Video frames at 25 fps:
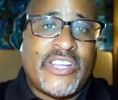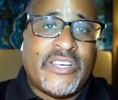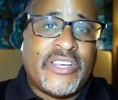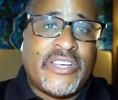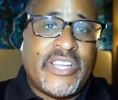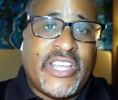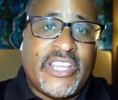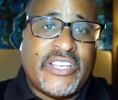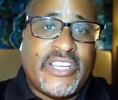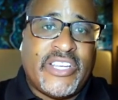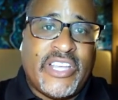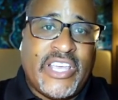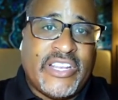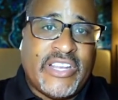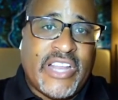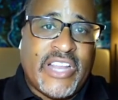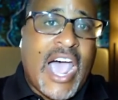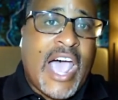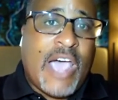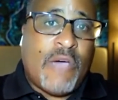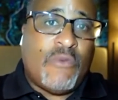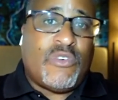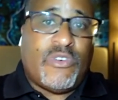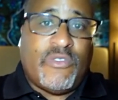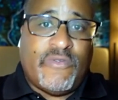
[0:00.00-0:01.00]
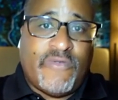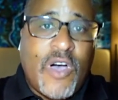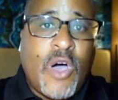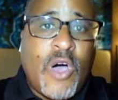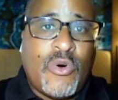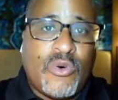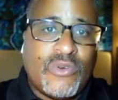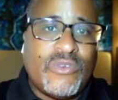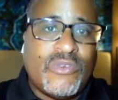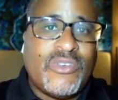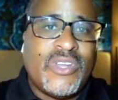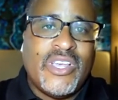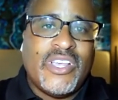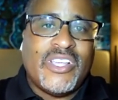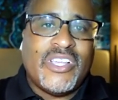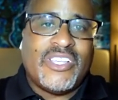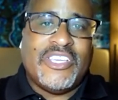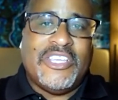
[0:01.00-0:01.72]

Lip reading: out and I will vote.